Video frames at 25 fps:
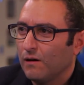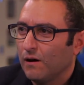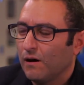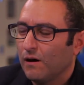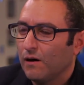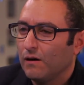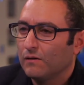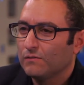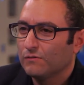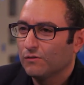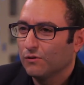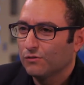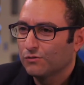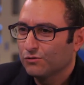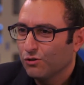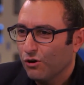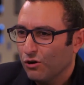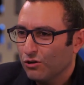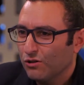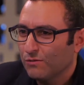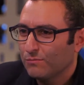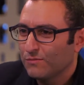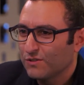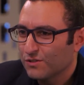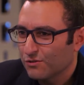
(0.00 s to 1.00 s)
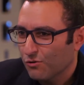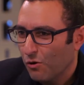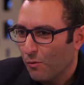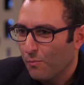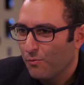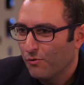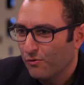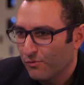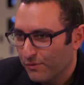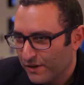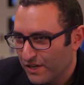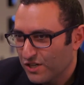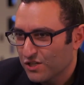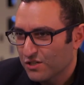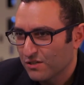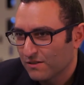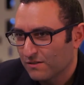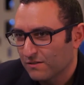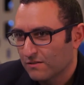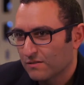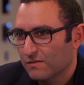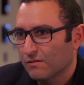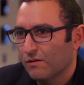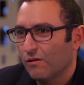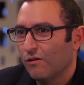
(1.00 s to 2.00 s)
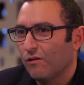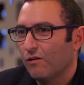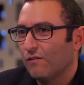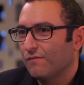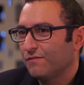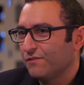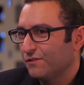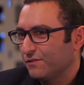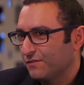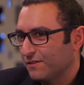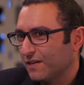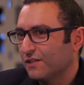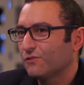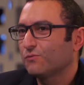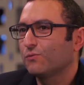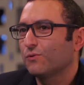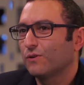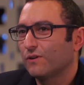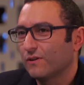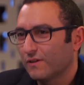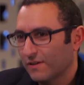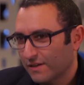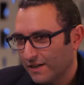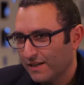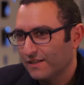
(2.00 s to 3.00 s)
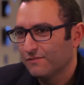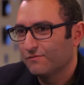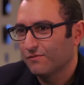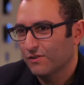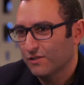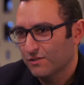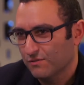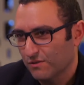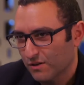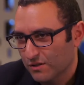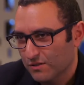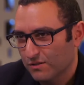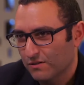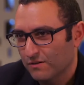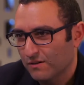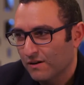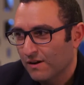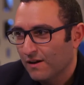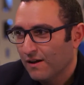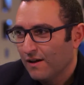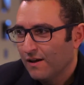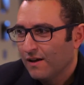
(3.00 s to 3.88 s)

on autonomous operations of your network infrastructure,